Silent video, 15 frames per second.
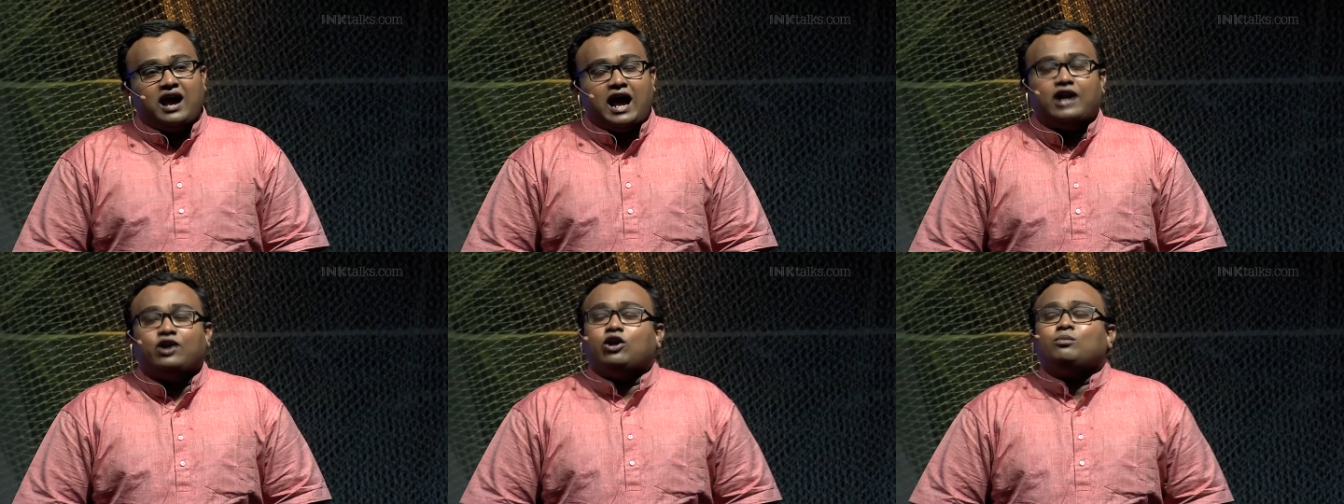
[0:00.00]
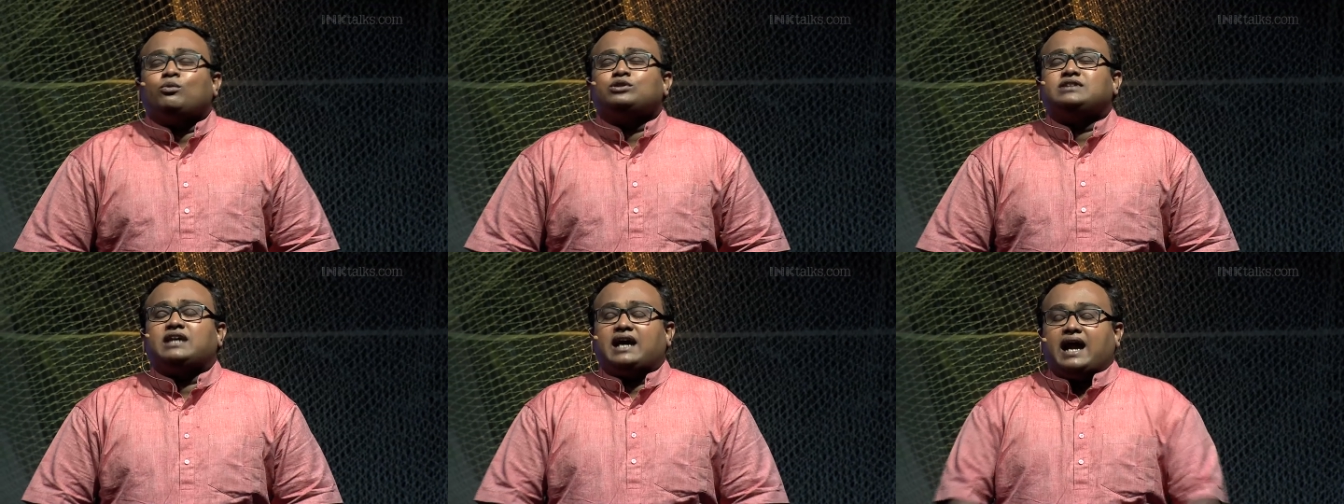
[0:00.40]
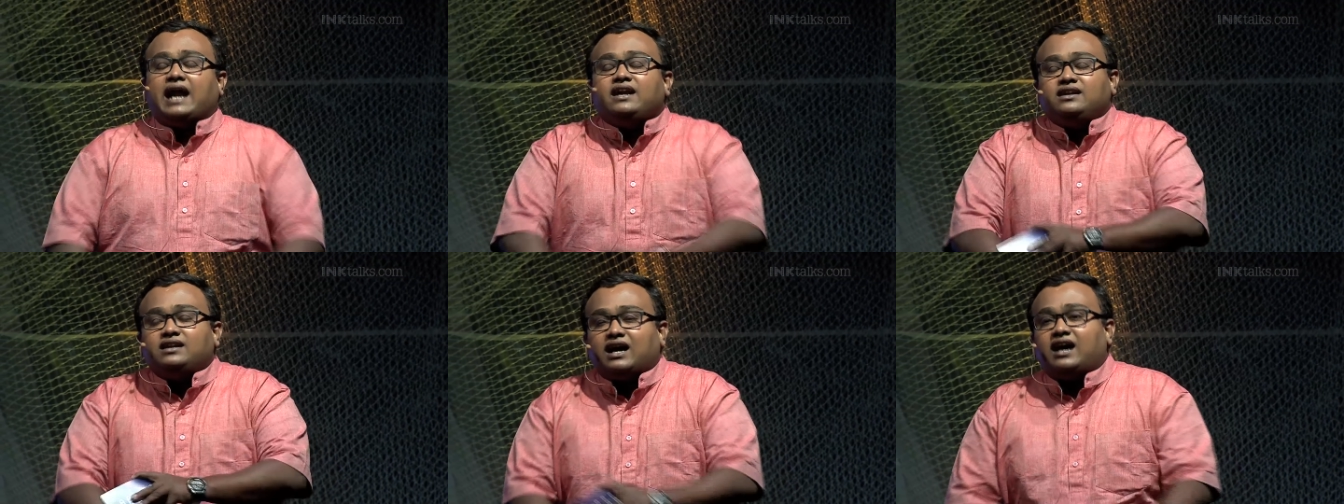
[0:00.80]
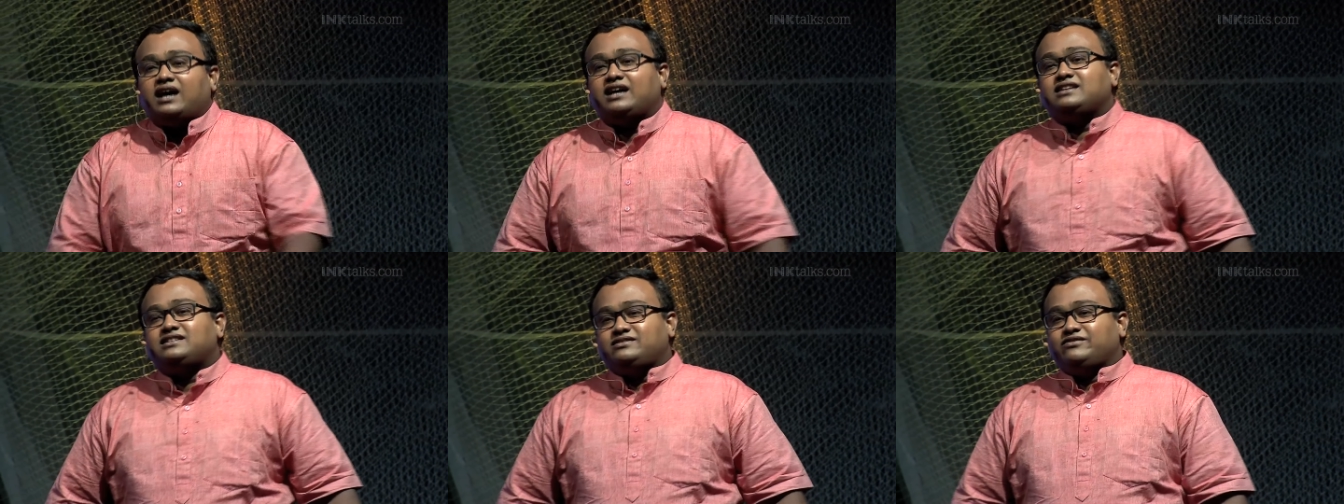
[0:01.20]
and almost the
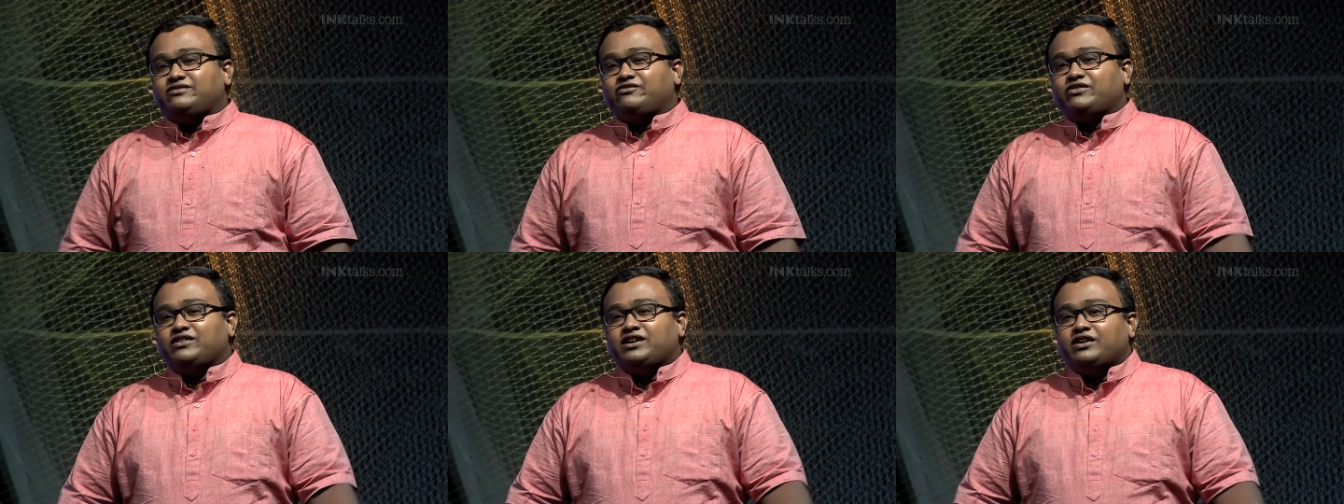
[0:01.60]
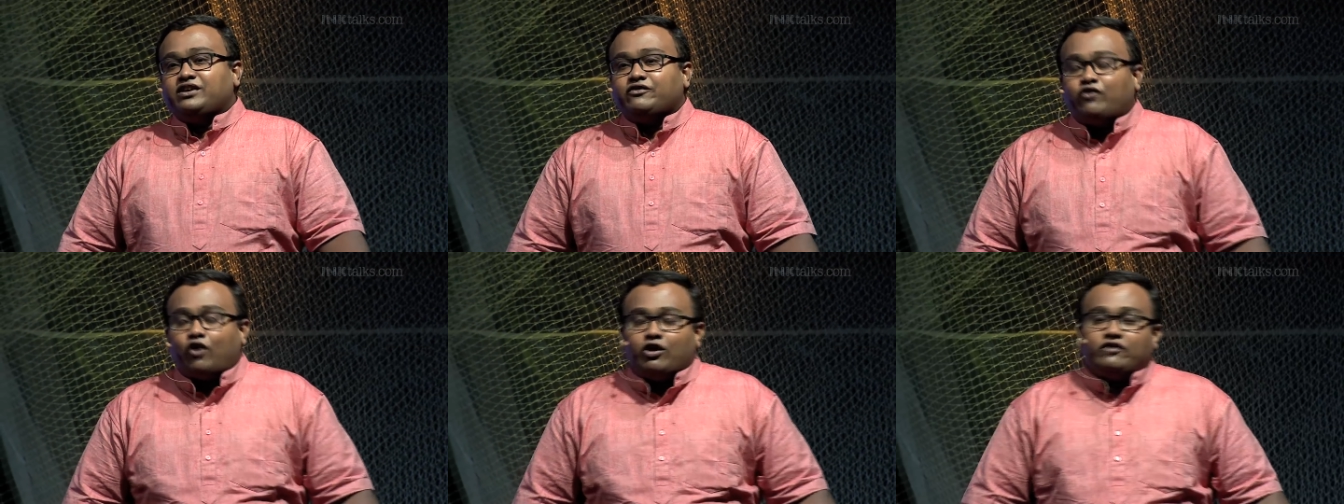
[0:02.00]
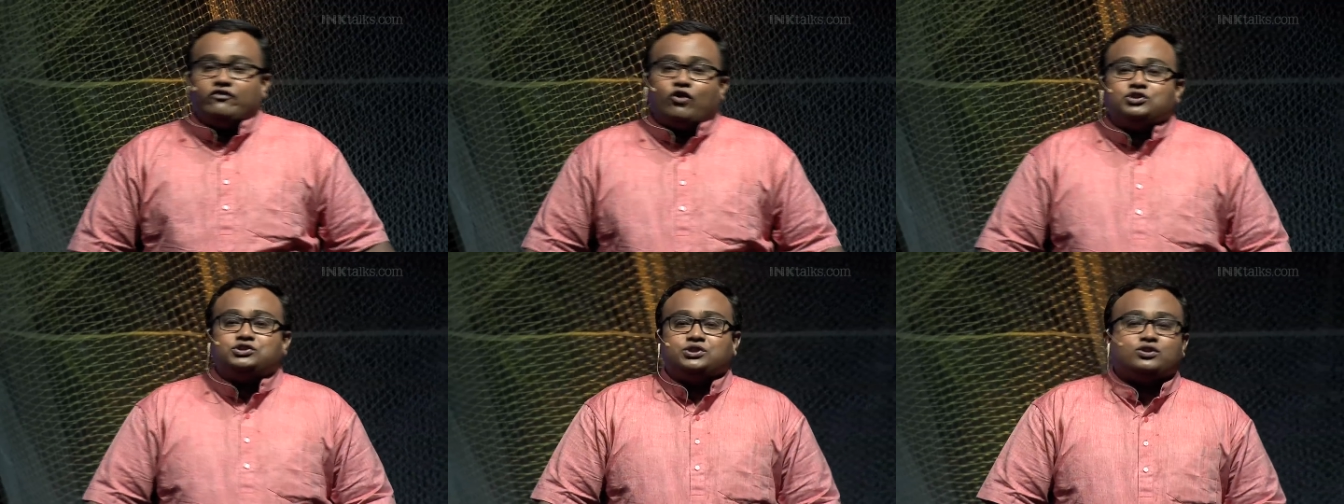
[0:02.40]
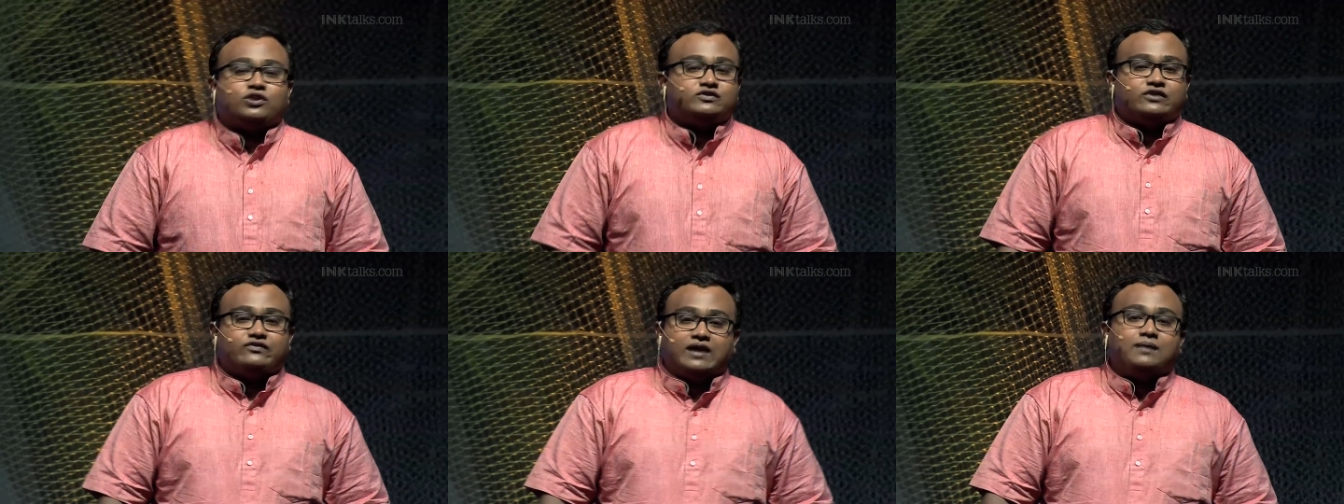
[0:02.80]
entire fortune
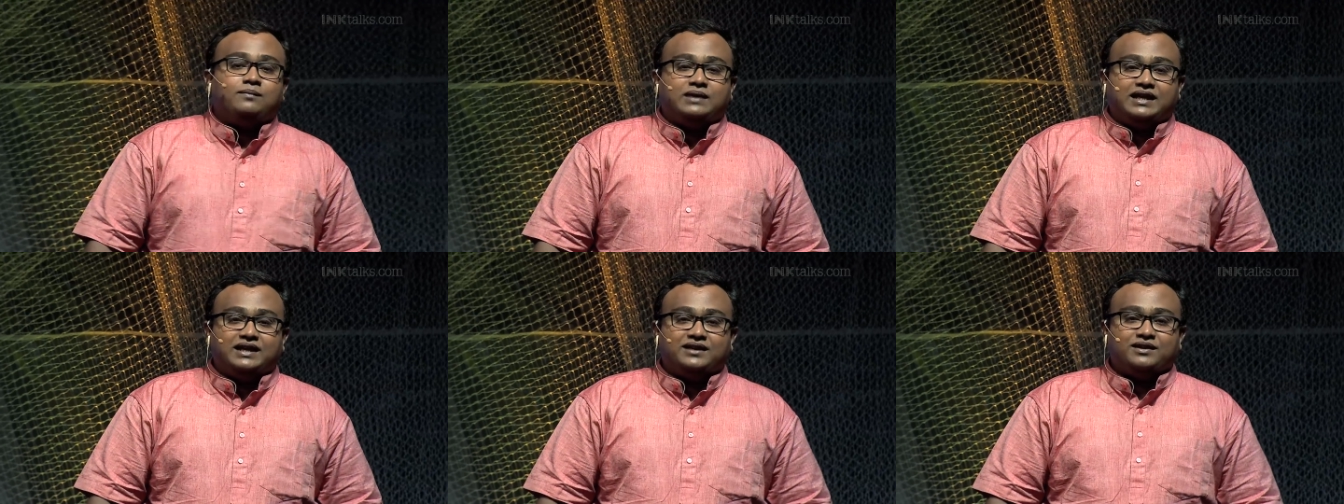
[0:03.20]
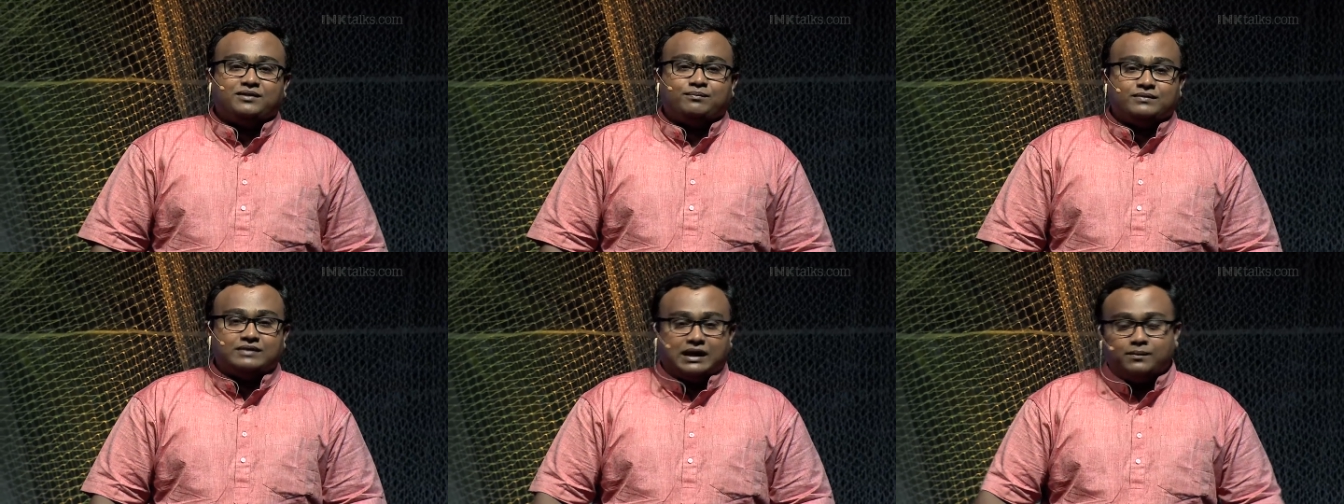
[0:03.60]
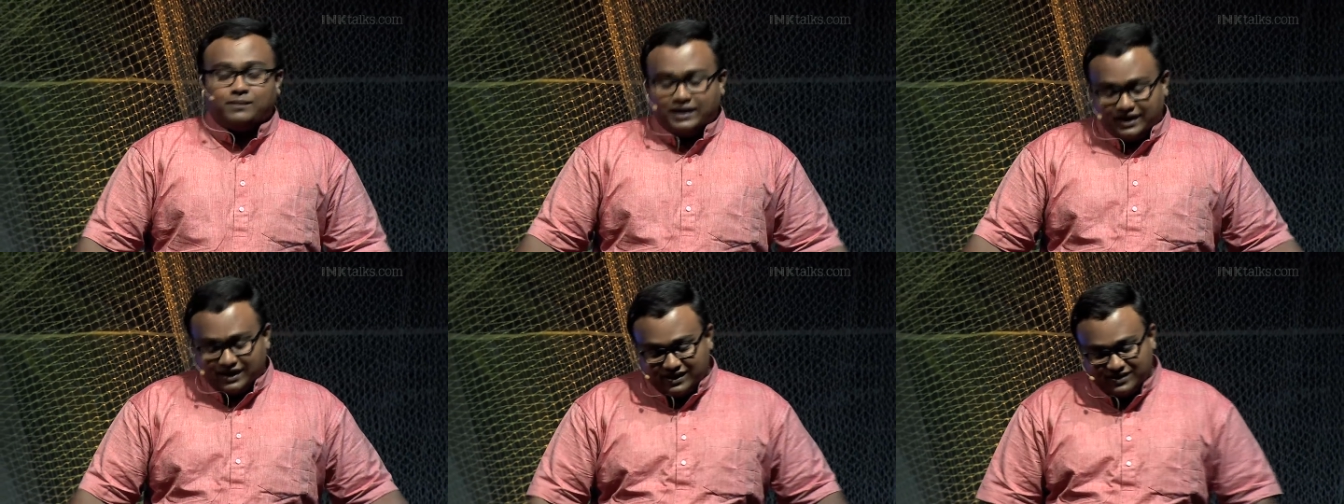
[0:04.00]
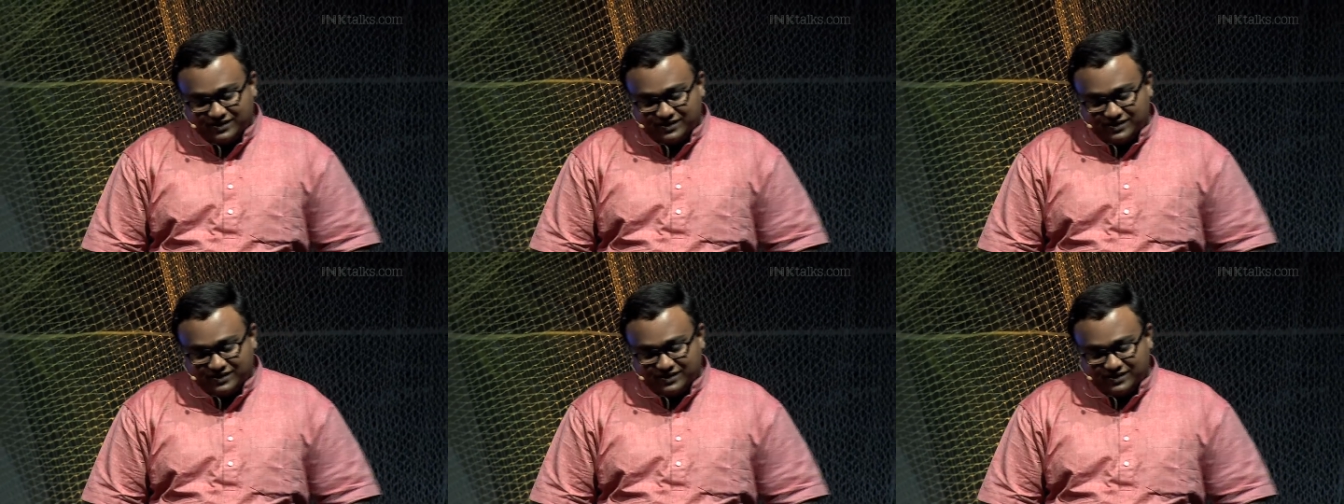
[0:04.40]
of the family thereby.